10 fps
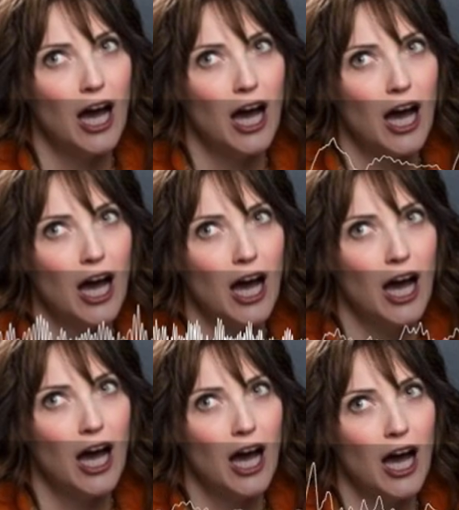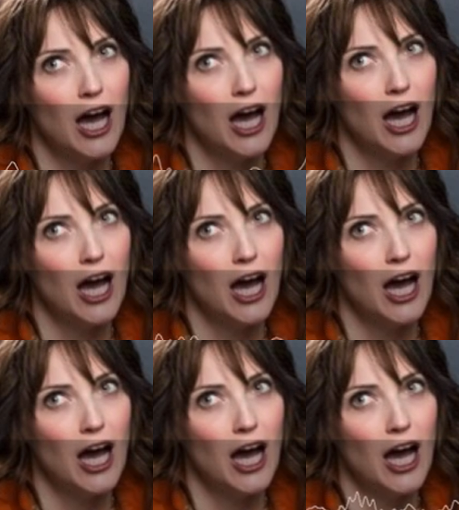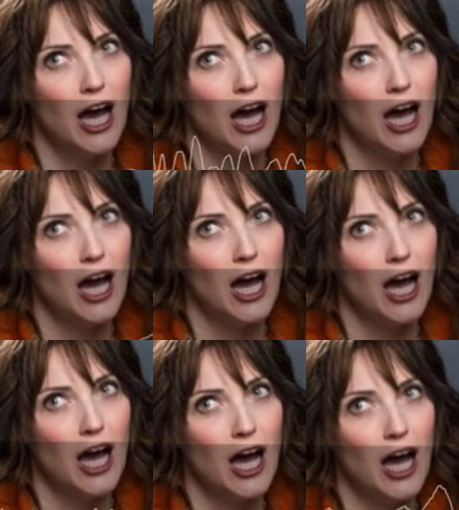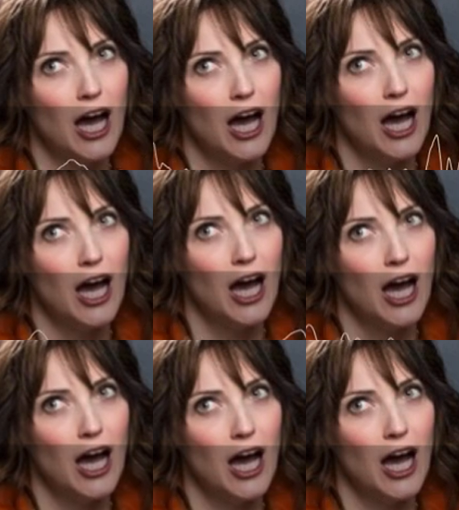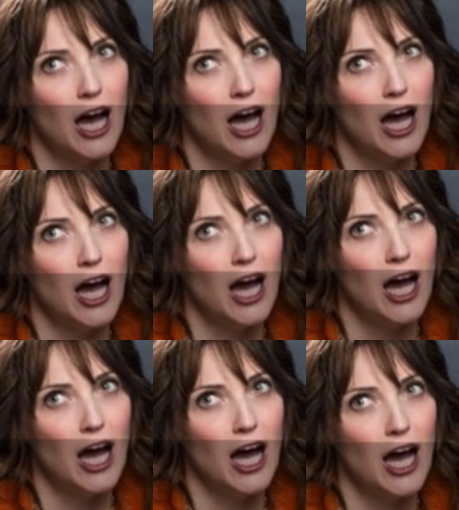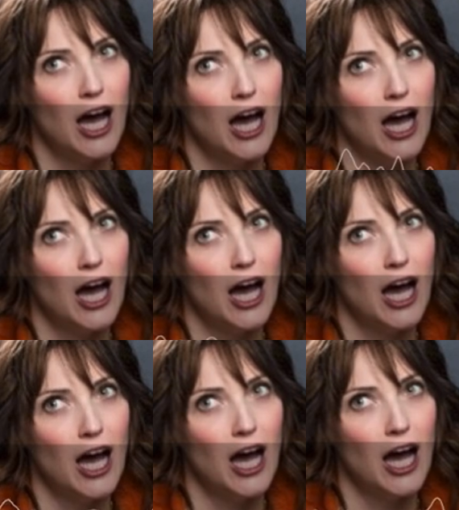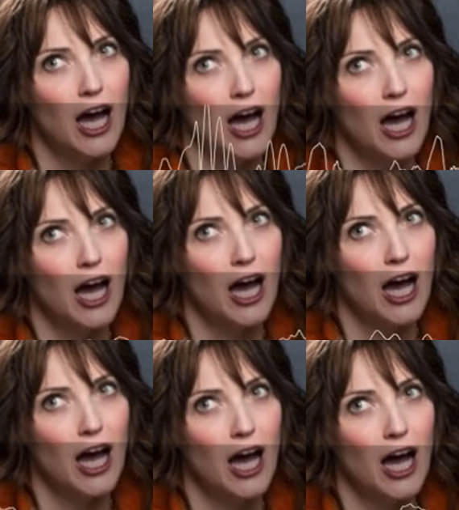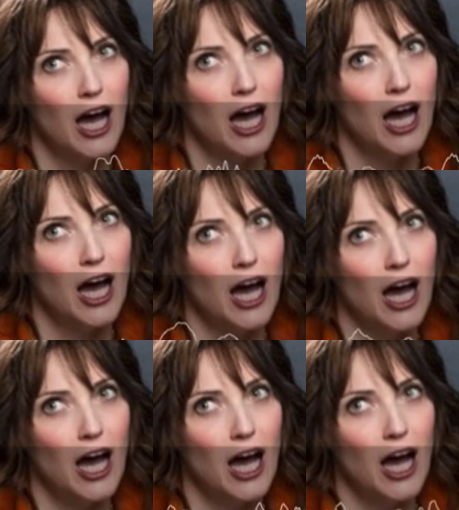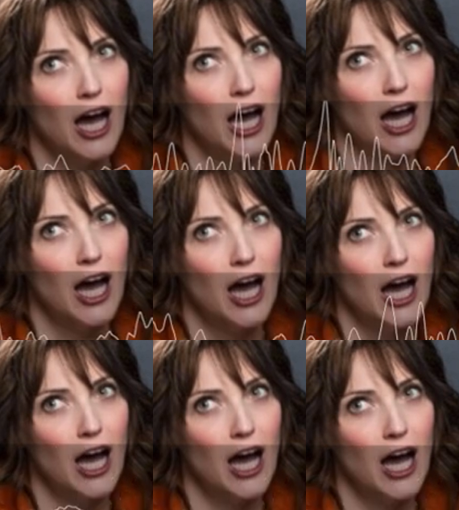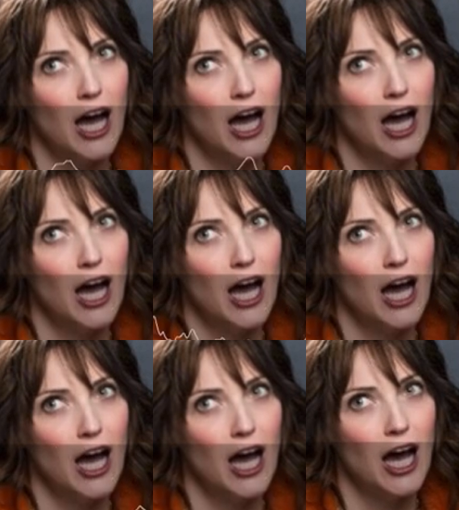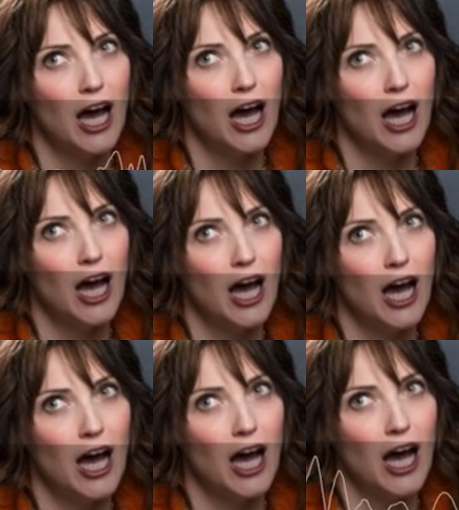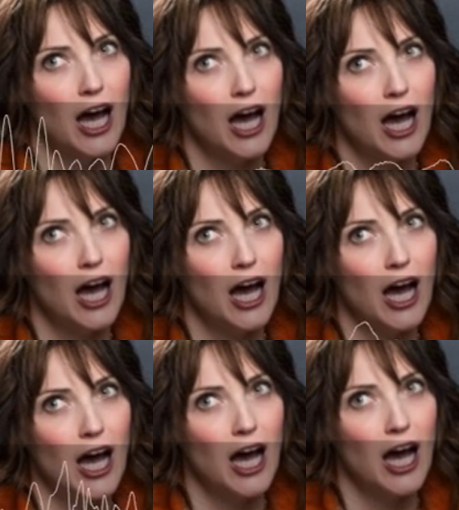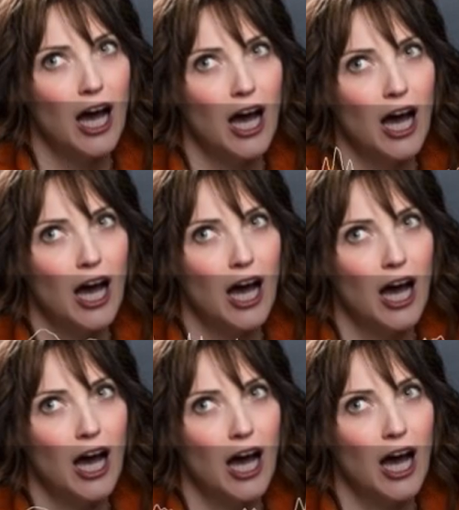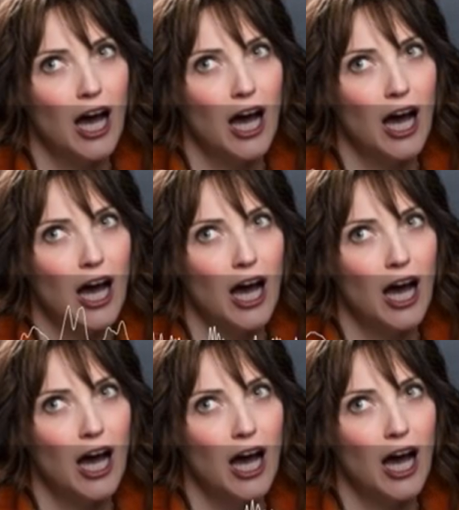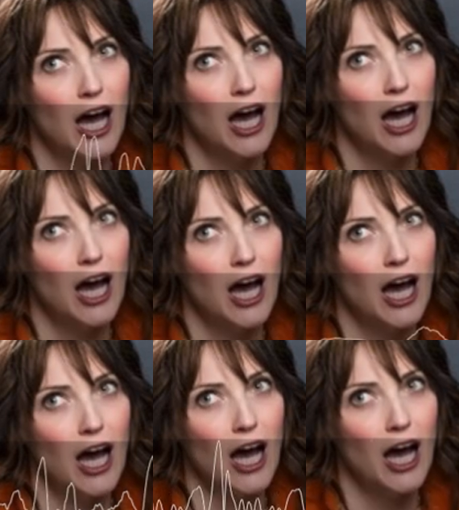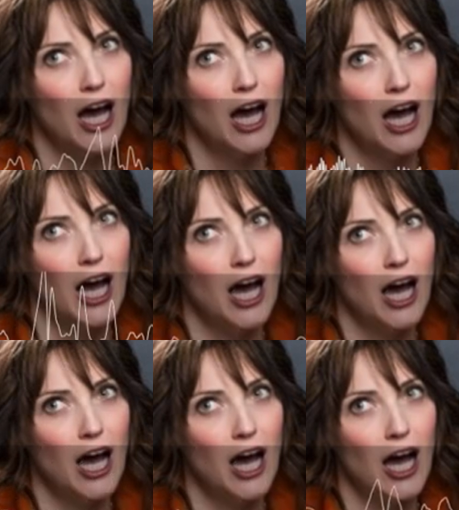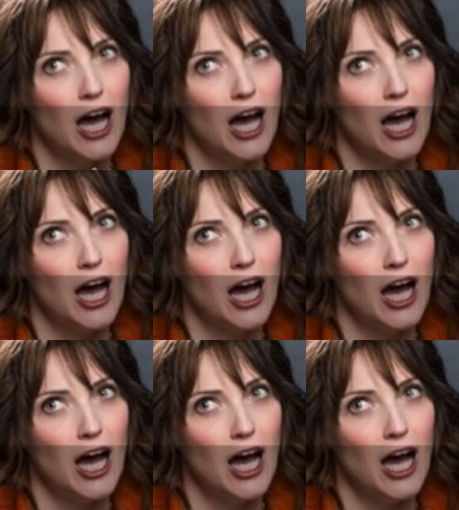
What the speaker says: And she's taking out her earbuds now and putting them in her earbud holder. And I'm wondering, were you going to do that anyway? Are you getting ready to get off the subway? Or are you wanting to engage in conversation with this guy? And then I felt sad because I thought,